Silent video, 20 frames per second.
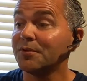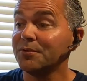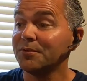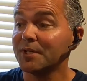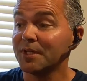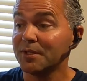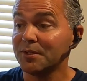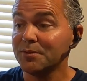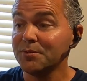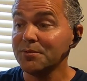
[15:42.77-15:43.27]
You
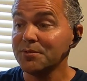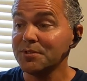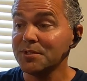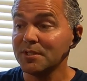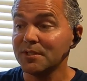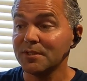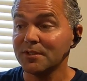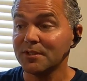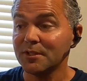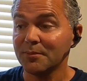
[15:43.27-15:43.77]
can use it
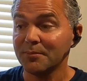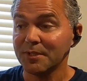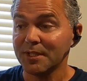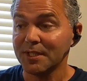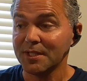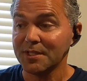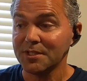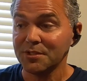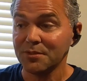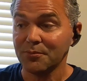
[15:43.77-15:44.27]
in
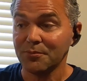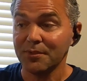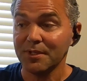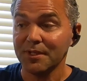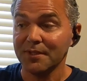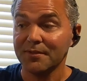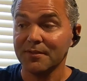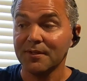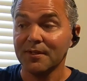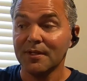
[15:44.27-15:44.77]
combination
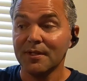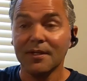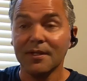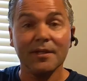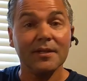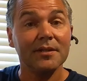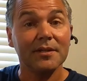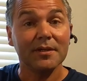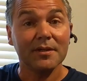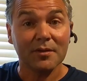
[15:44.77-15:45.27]
with
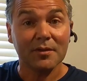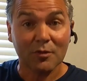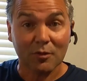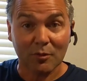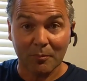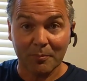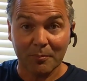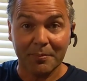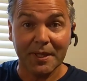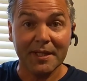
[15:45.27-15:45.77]
the
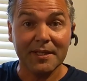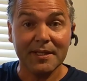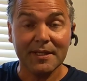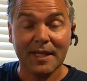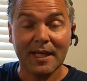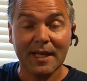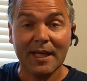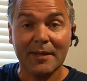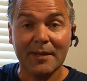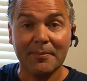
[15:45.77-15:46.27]
companion
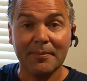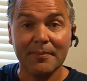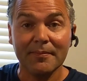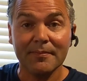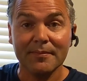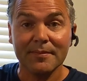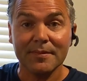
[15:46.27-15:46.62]
app.